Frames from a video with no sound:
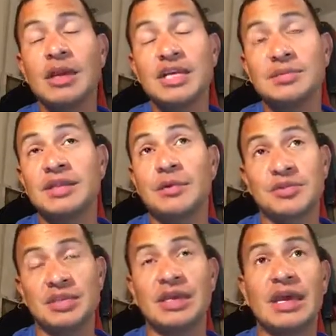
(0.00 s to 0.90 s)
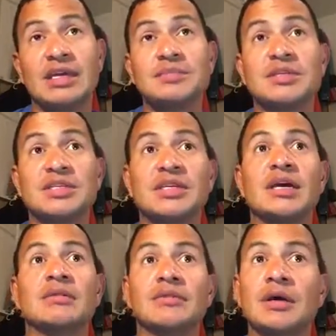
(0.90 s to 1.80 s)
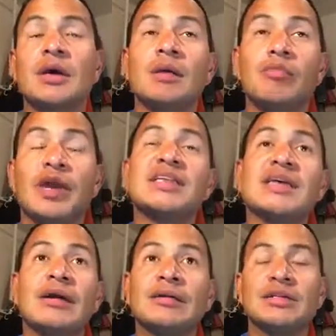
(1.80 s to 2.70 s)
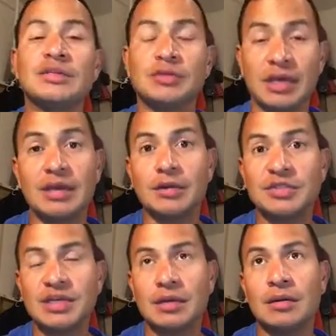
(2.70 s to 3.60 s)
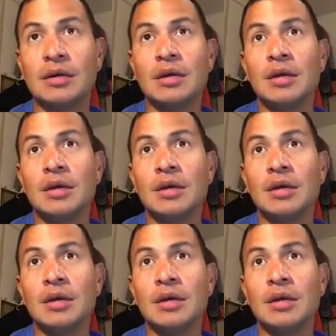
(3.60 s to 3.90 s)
I explained that wasn't the case, but just kind of break it down so they can understand